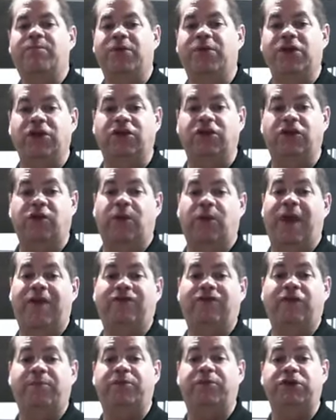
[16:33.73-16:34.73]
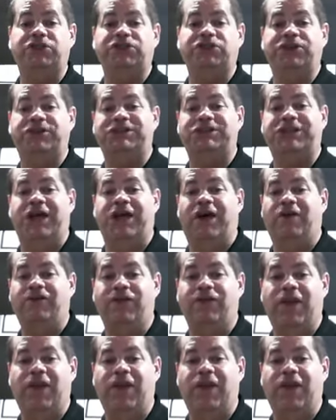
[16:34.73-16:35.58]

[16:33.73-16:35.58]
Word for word: but you do have to push yourself.